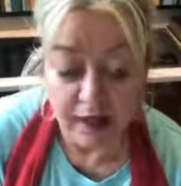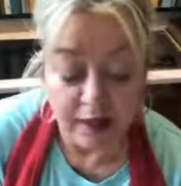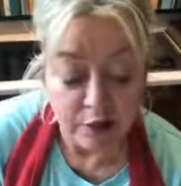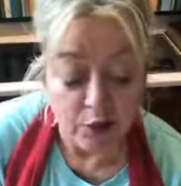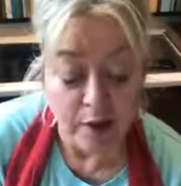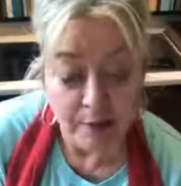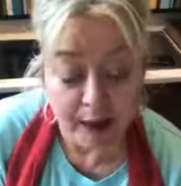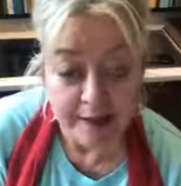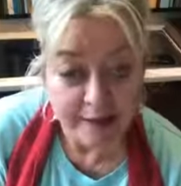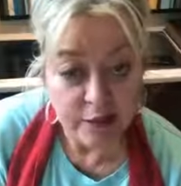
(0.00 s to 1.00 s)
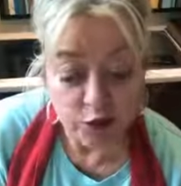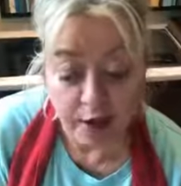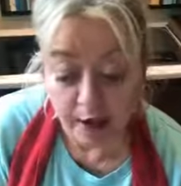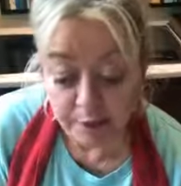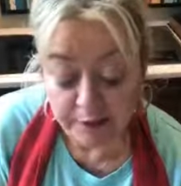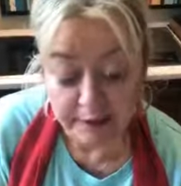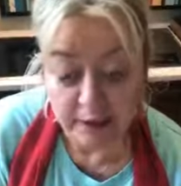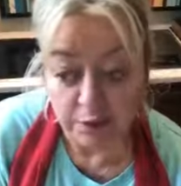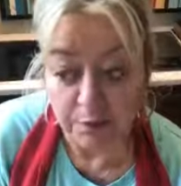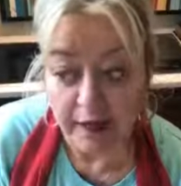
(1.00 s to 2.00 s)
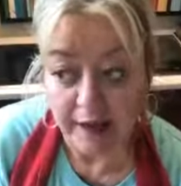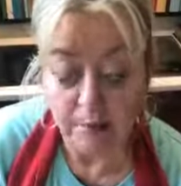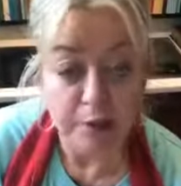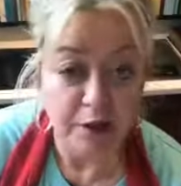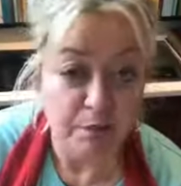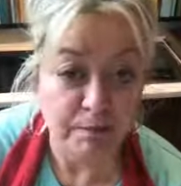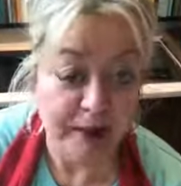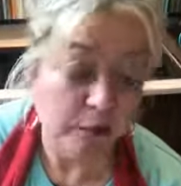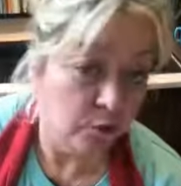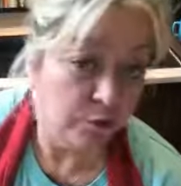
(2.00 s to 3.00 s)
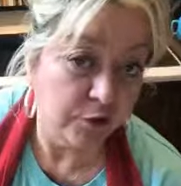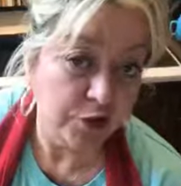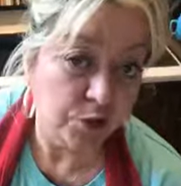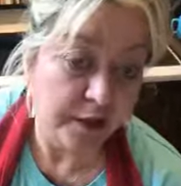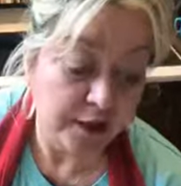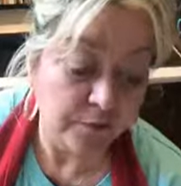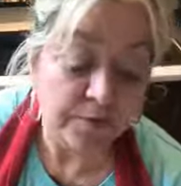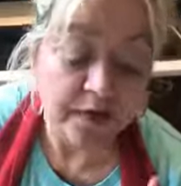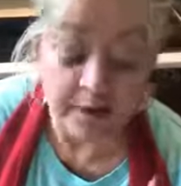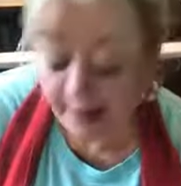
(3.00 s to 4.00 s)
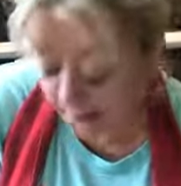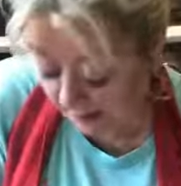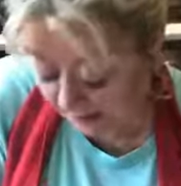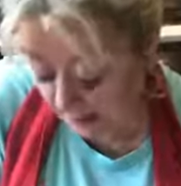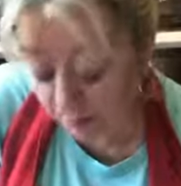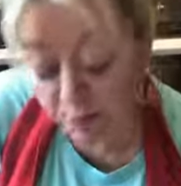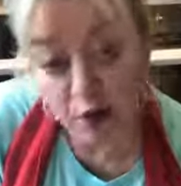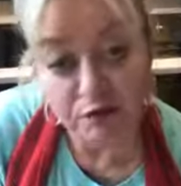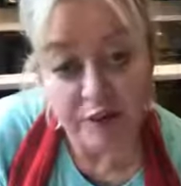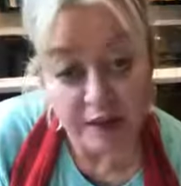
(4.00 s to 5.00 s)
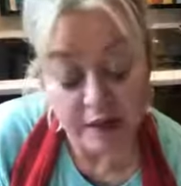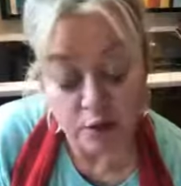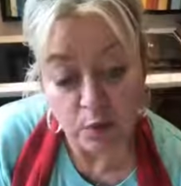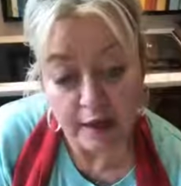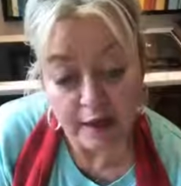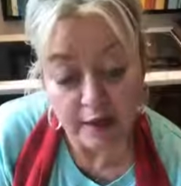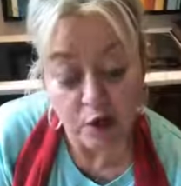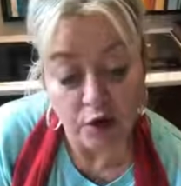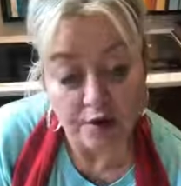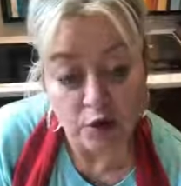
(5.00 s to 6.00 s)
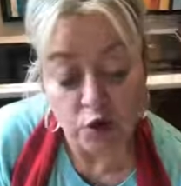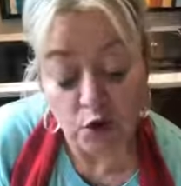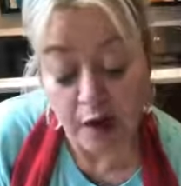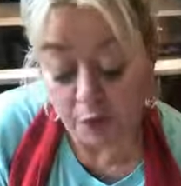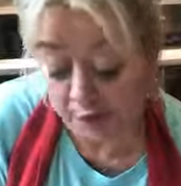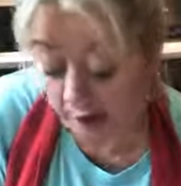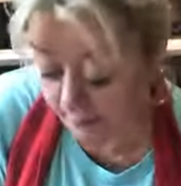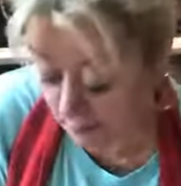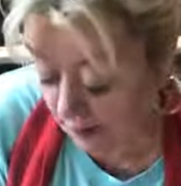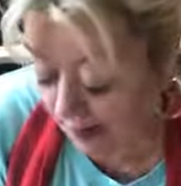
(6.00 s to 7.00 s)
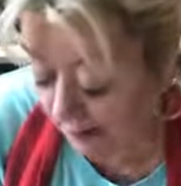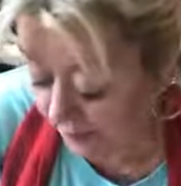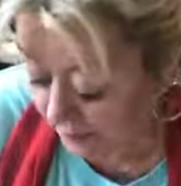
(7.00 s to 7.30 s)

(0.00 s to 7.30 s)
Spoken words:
I patted it dry, put it on a plate, and put it back in the refrigerator. That makes it perfect. It gets ready to go because it's dry when it comes back.